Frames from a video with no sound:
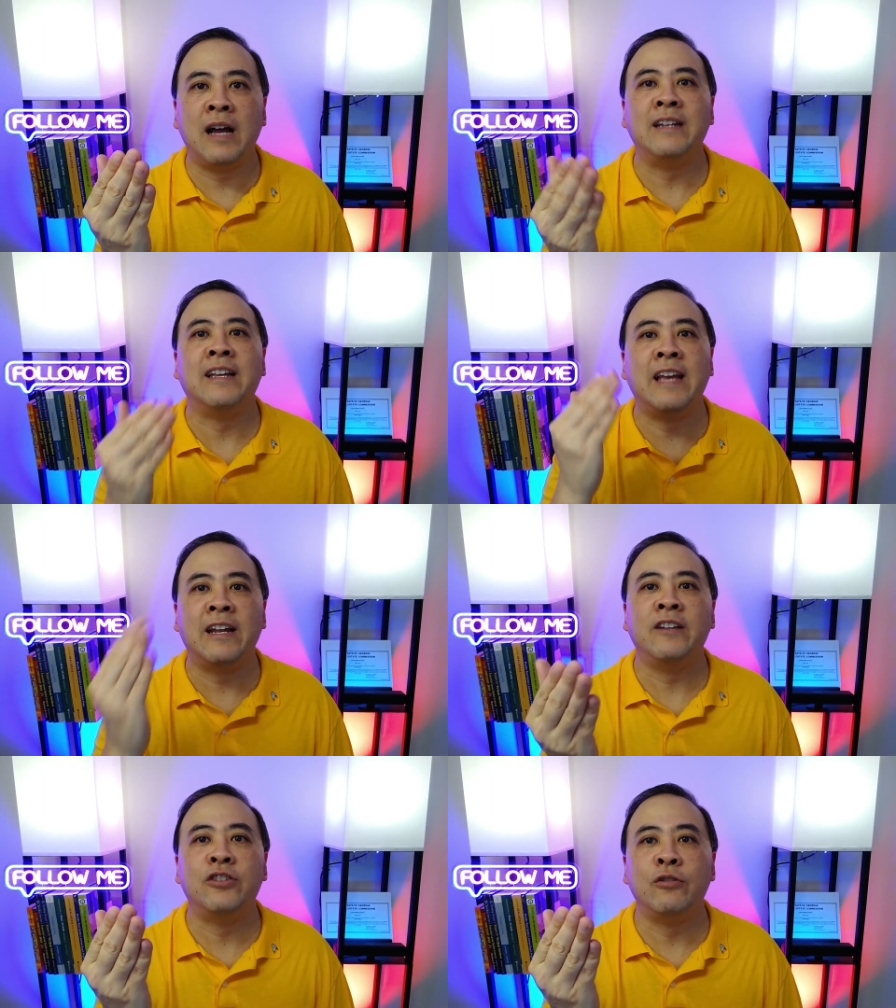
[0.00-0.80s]
line to
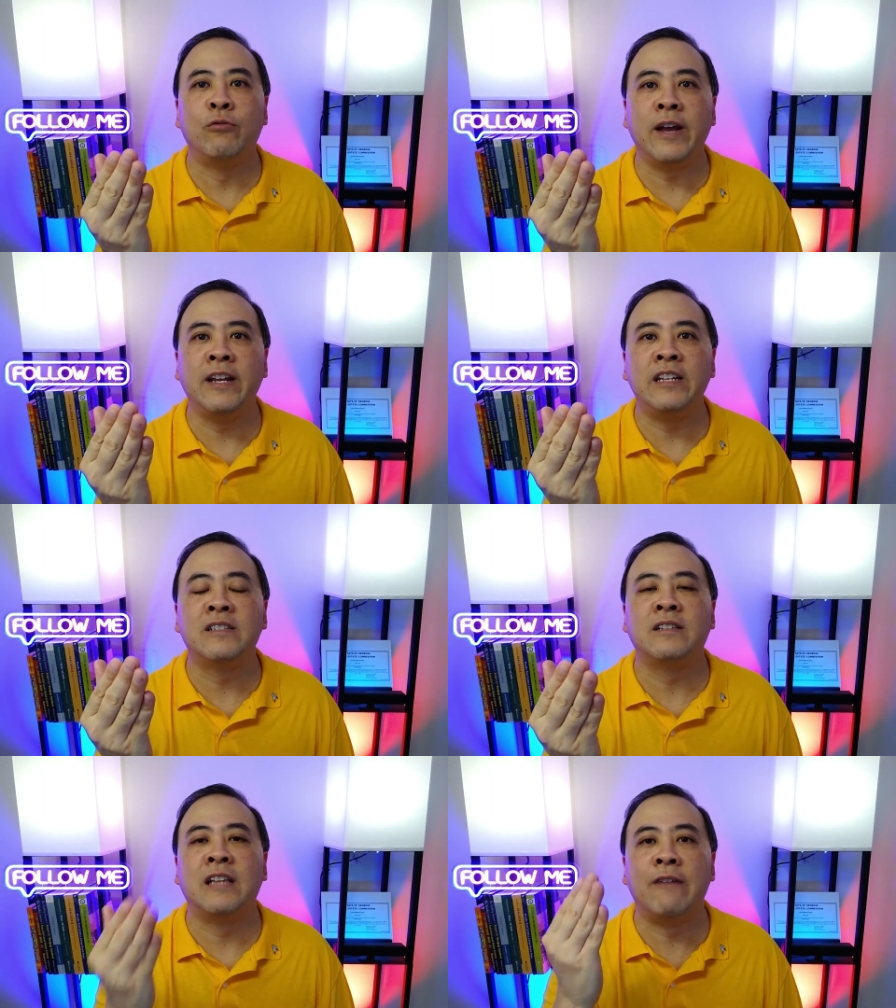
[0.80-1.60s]
get into
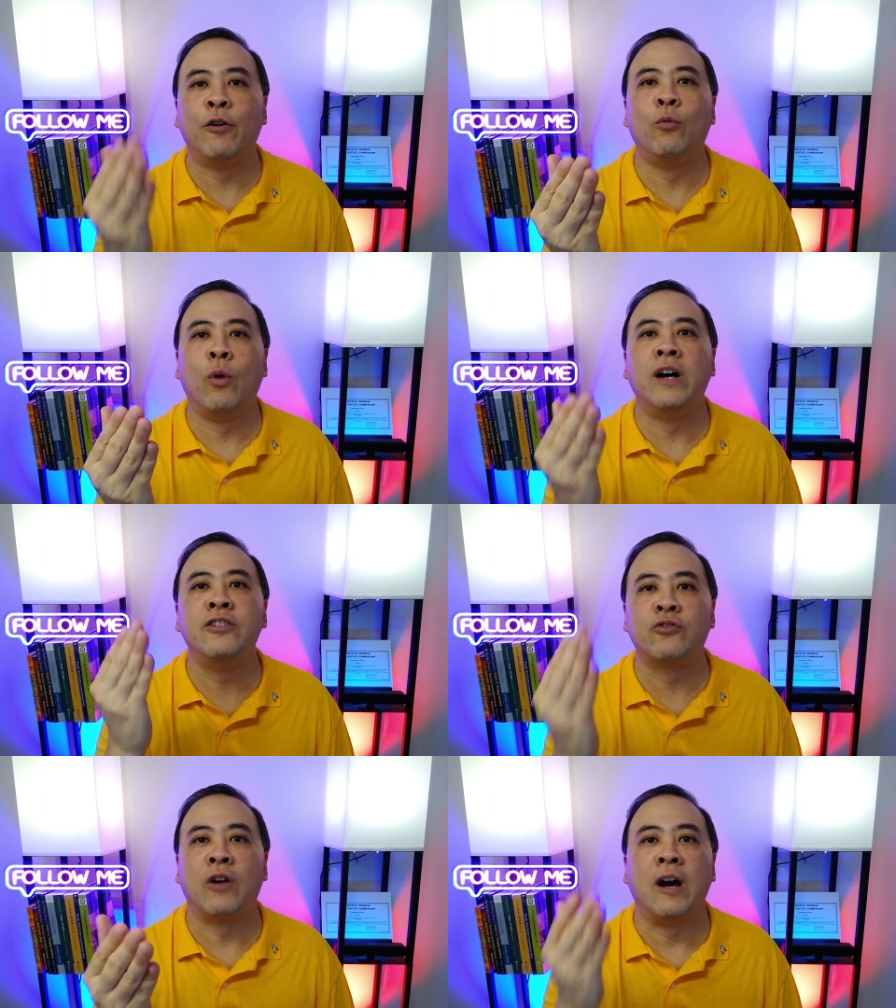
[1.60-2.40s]
Grady's Level
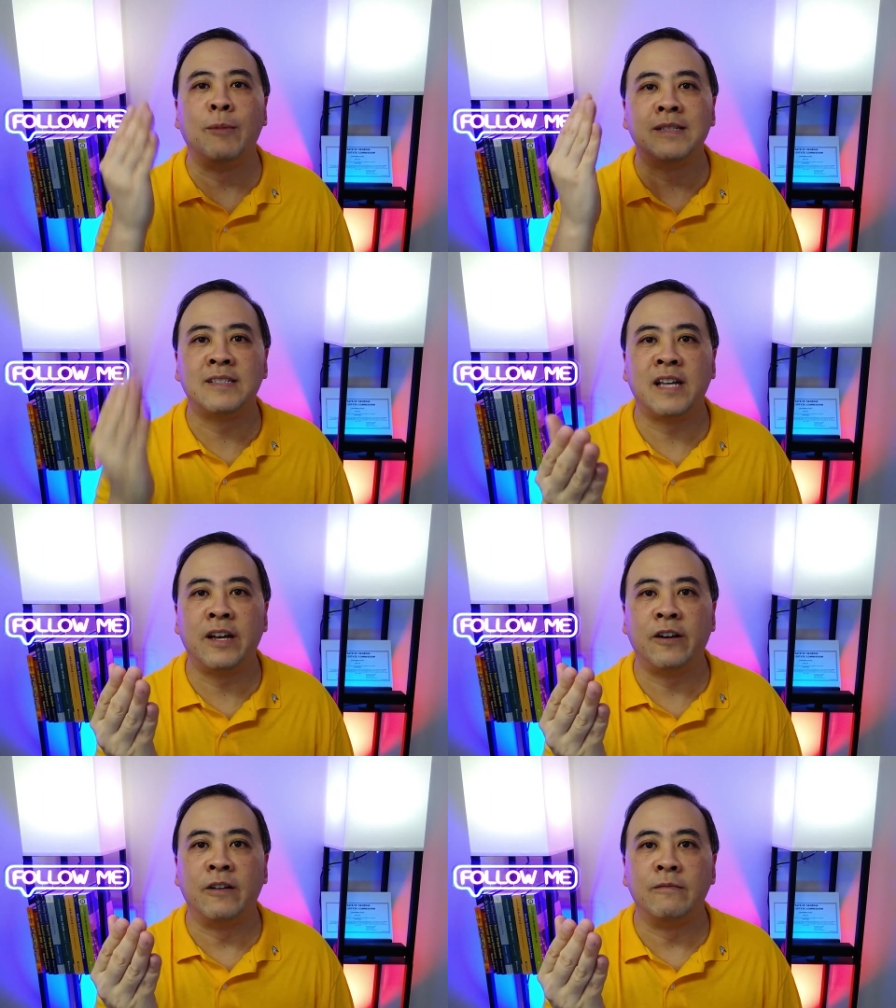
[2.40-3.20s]
1 Trauma
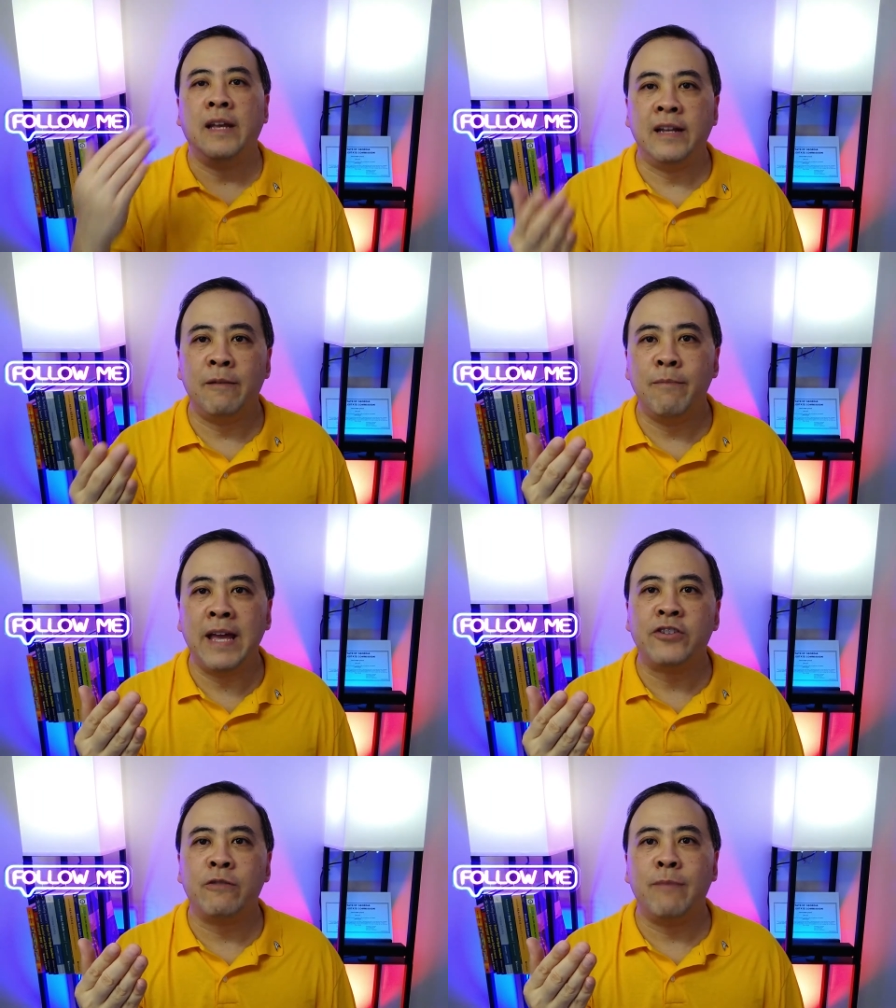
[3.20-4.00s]
Center. In a
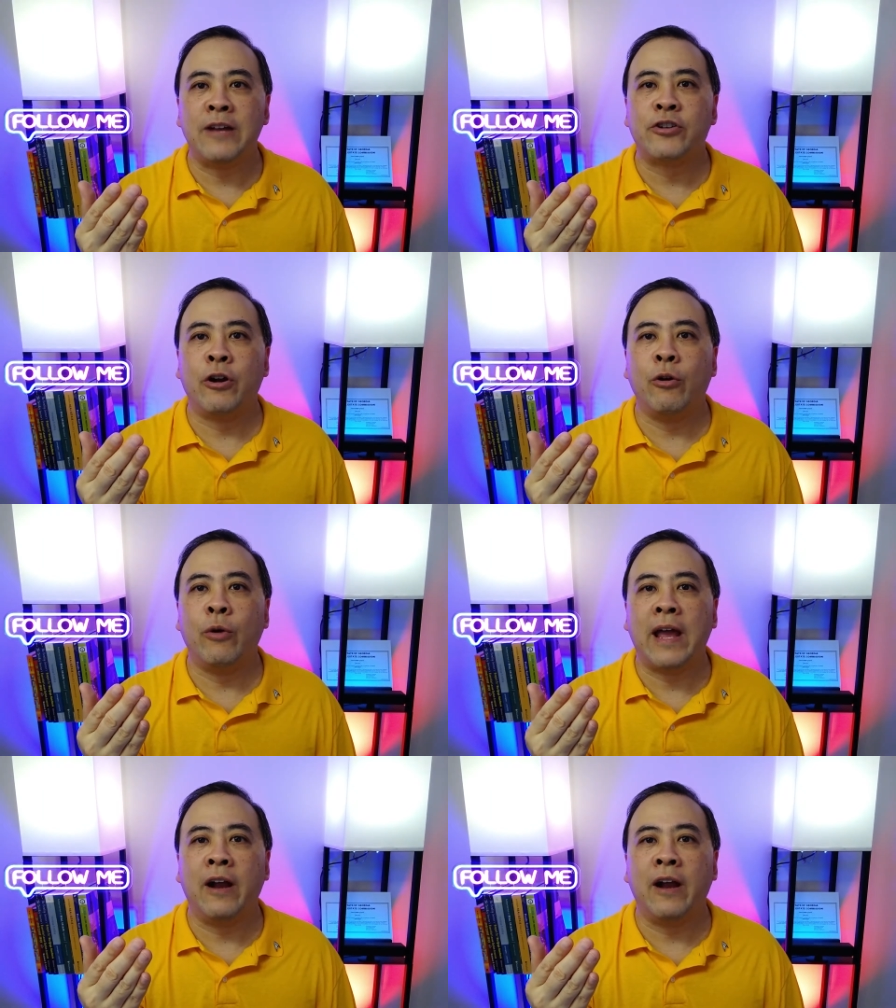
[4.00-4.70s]
major metro